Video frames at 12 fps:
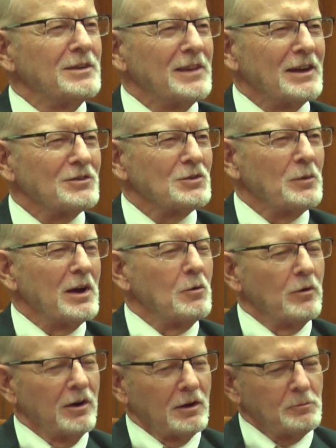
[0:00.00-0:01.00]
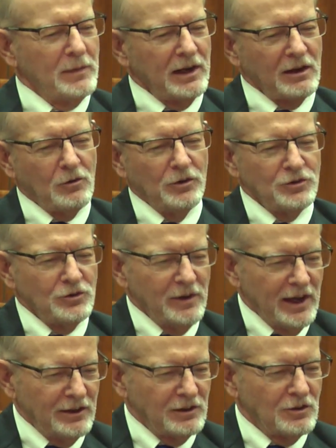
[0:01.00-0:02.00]
That's the way it worked. But of course, you
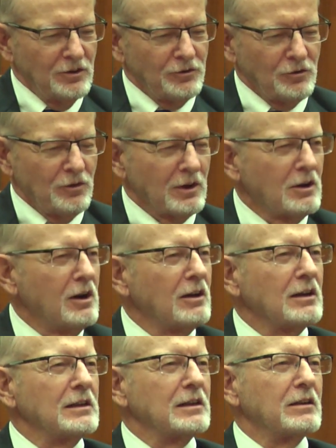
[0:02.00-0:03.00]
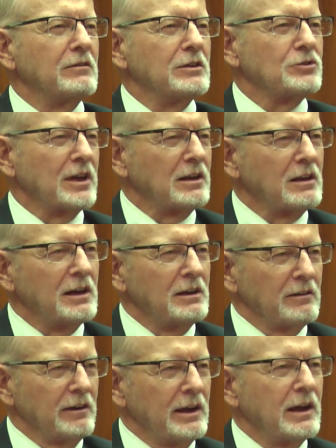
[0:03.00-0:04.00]
had to go through the gauntlet of a Senate
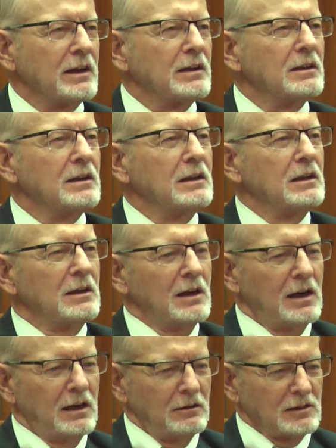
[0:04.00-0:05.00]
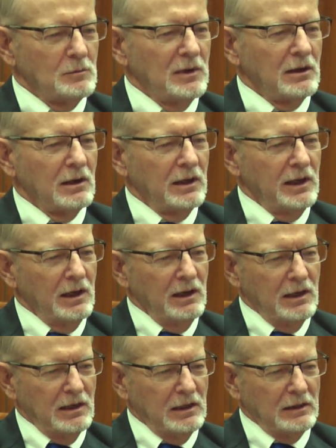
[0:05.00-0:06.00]
hearing and ultimately
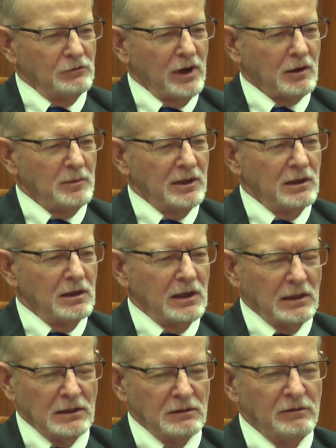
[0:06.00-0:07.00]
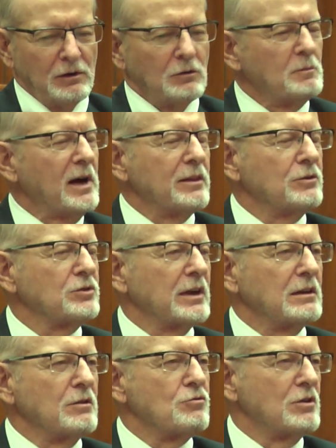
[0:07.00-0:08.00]
recommend a vote by the
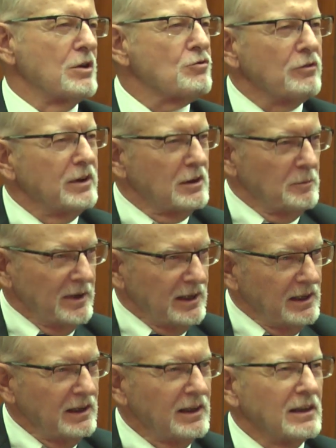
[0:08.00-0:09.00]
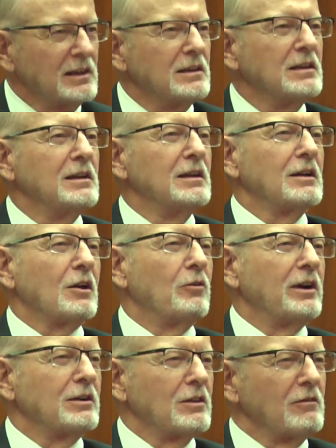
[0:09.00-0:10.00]
Senate Judiciary Committee and
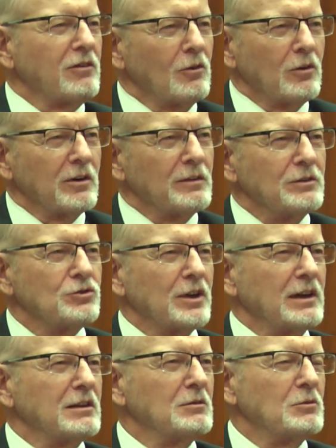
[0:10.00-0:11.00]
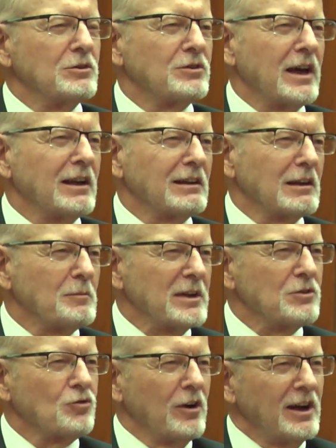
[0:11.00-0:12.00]
going to the floor of the Senate. Was that a little
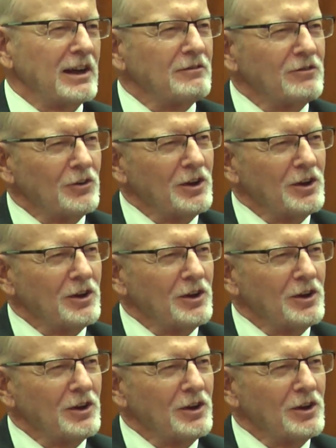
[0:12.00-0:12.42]
bit trying for